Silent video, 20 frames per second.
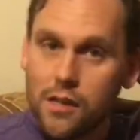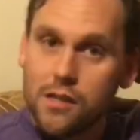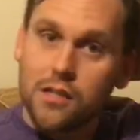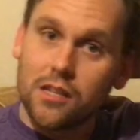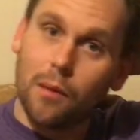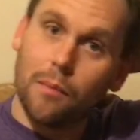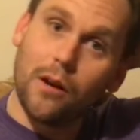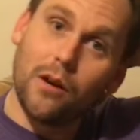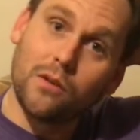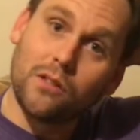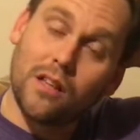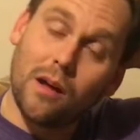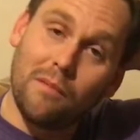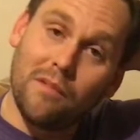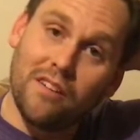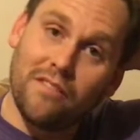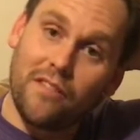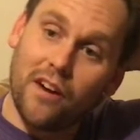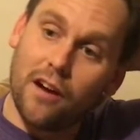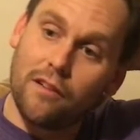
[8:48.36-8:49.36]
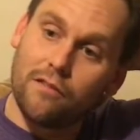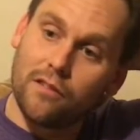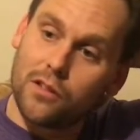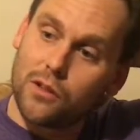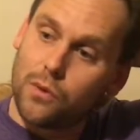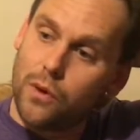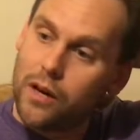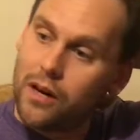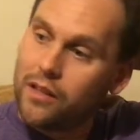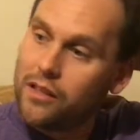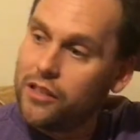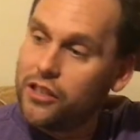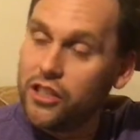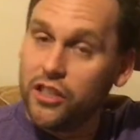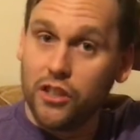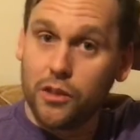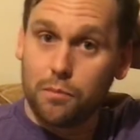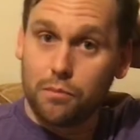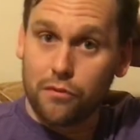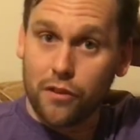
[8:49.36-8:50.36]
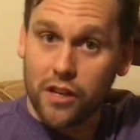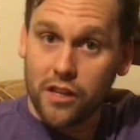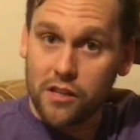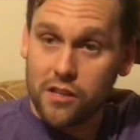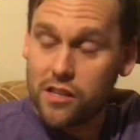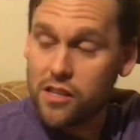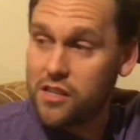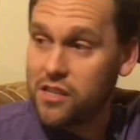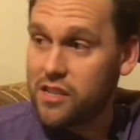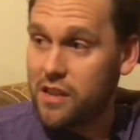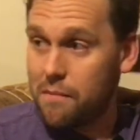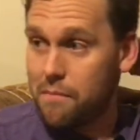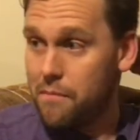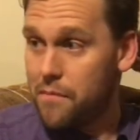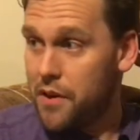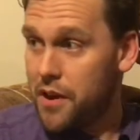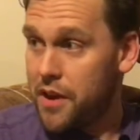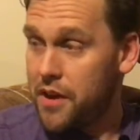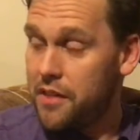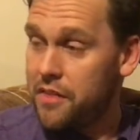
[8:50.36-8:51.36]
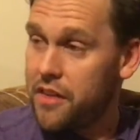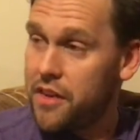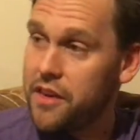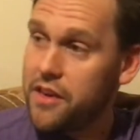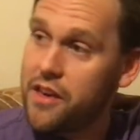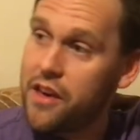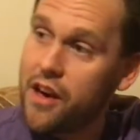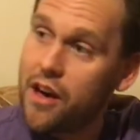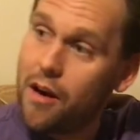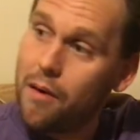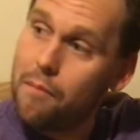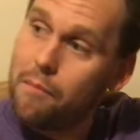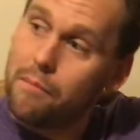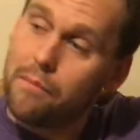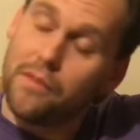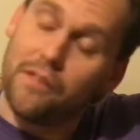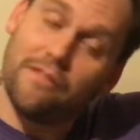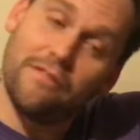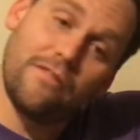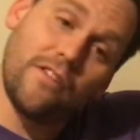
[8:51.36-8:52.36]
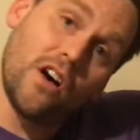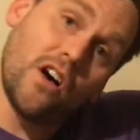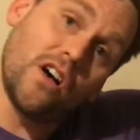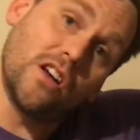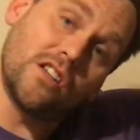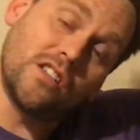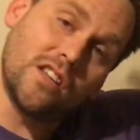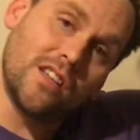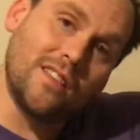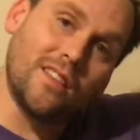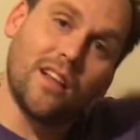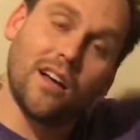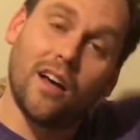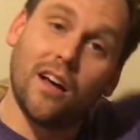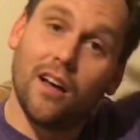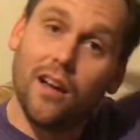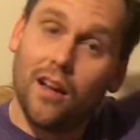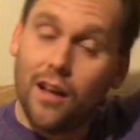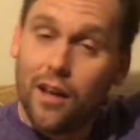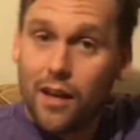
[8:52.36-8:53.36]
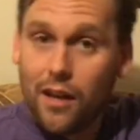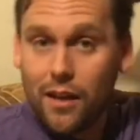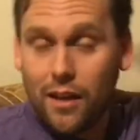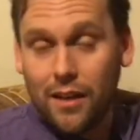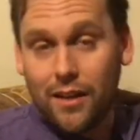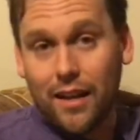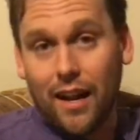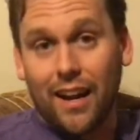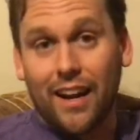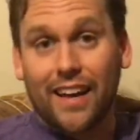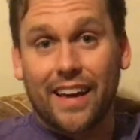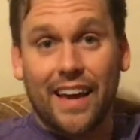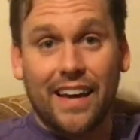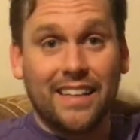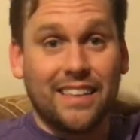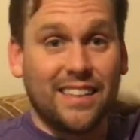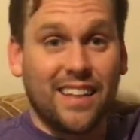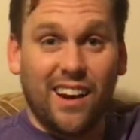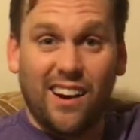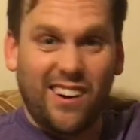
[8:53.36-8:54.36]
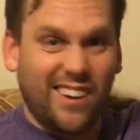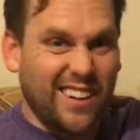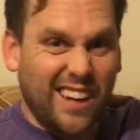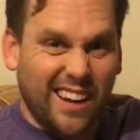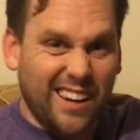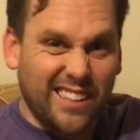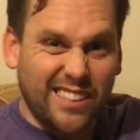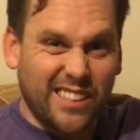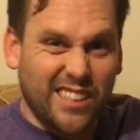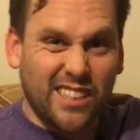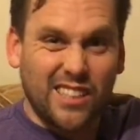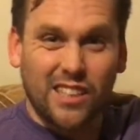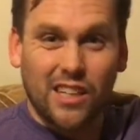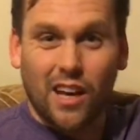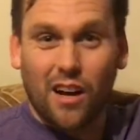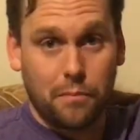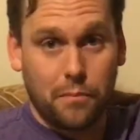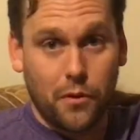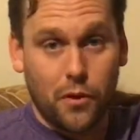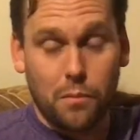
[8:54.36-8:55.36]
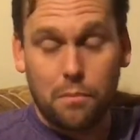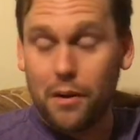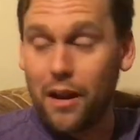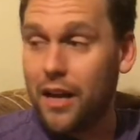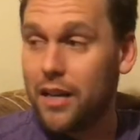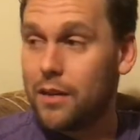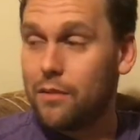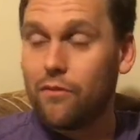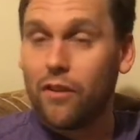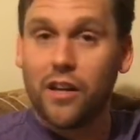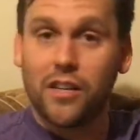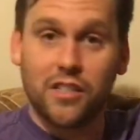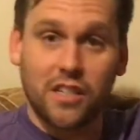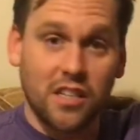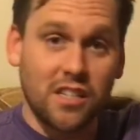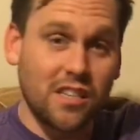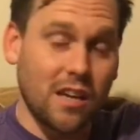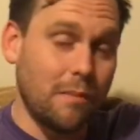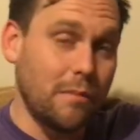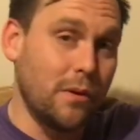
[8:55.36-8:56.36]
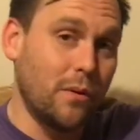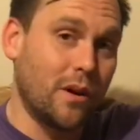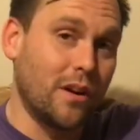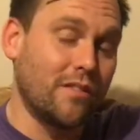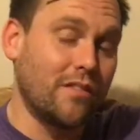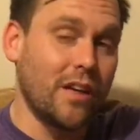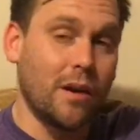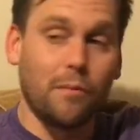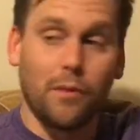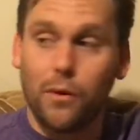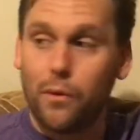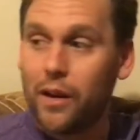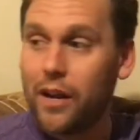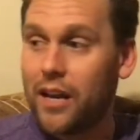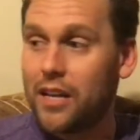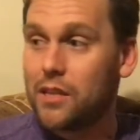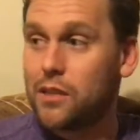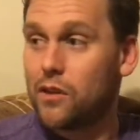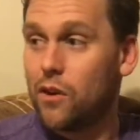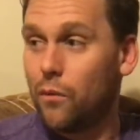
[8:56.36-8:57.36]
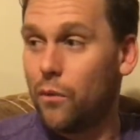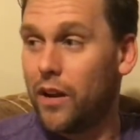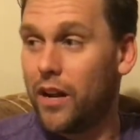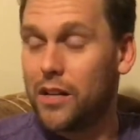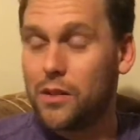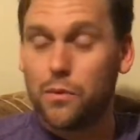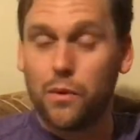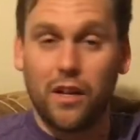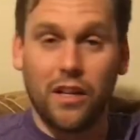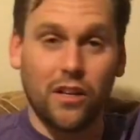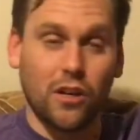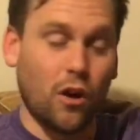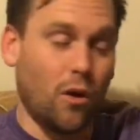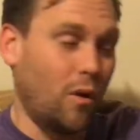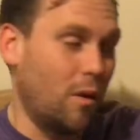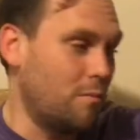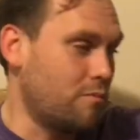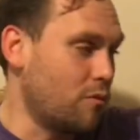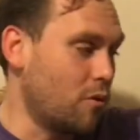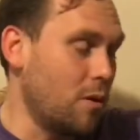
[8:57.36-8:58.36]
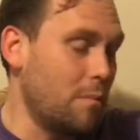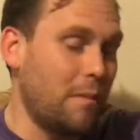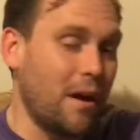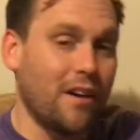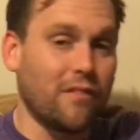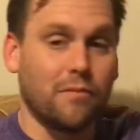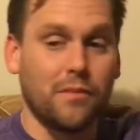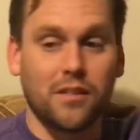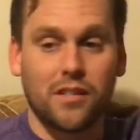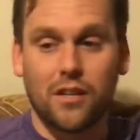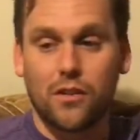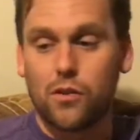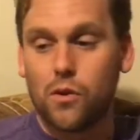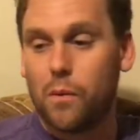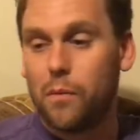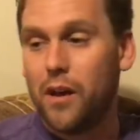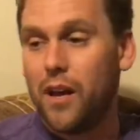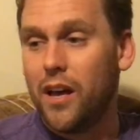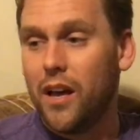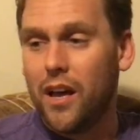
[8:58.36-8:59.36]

Someone else done me a favor on Twitter, the Ginger Prince. He sent me the first in the Lalagenda, new platinum range. He sent me one of them and he went out to Italy, got one, brought it back for me, sent to him.